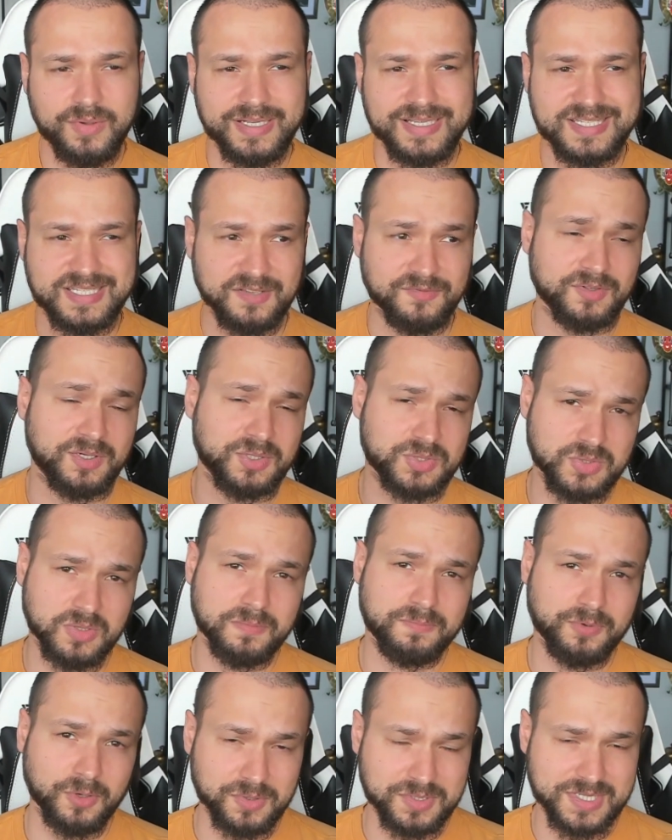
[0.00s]
it's difficult to
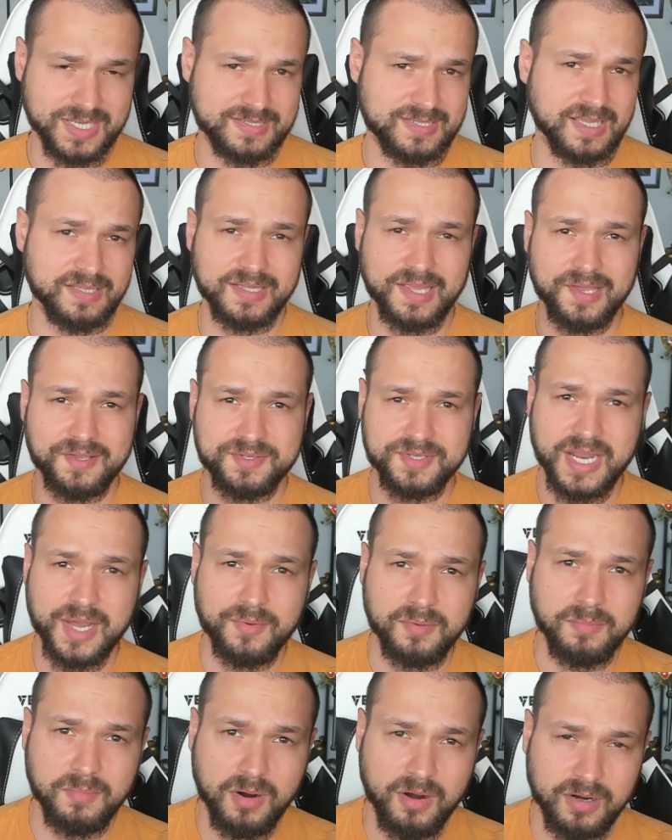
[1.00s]
approach that 10,000
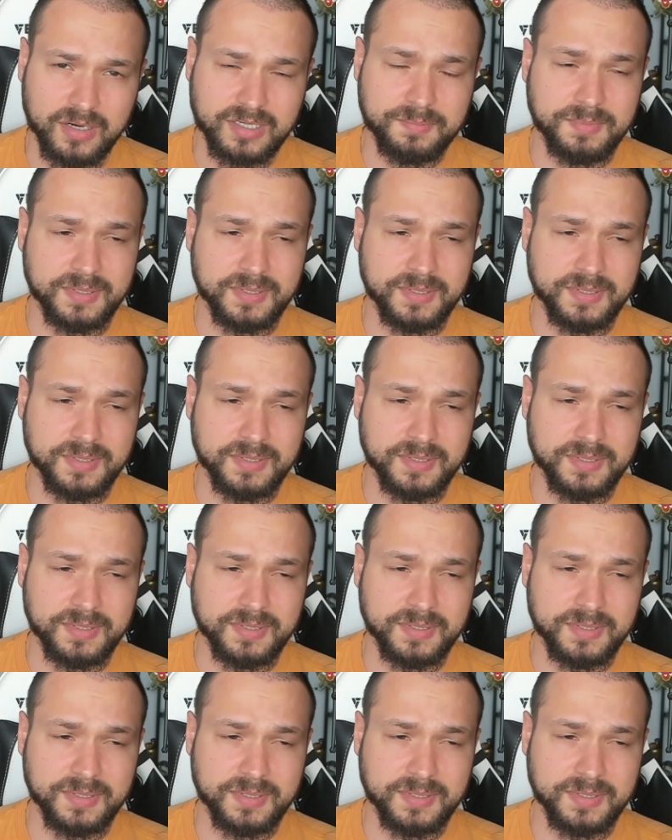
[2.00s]
hour mark,